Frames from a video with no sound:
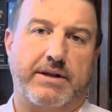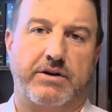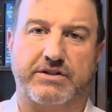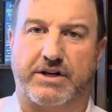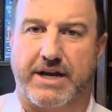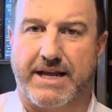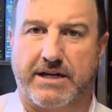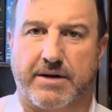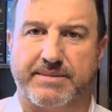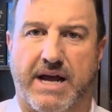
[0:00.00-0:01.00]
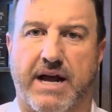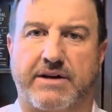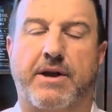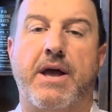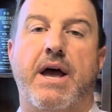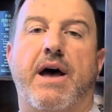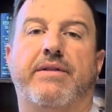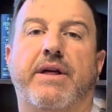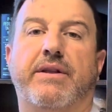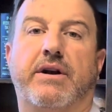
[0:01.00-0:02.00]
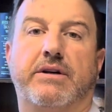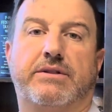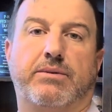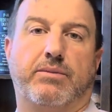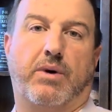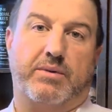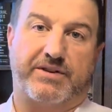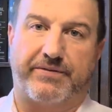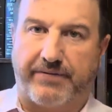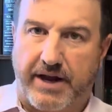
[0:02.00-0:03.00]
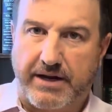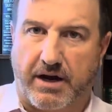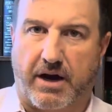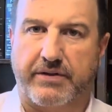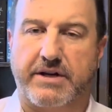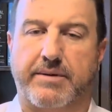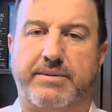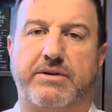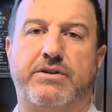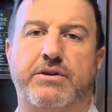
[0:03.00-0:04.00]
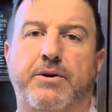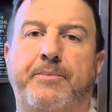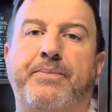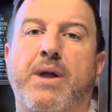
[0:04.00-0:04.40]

There's their income tax, and then there's what was FICA on the W-2.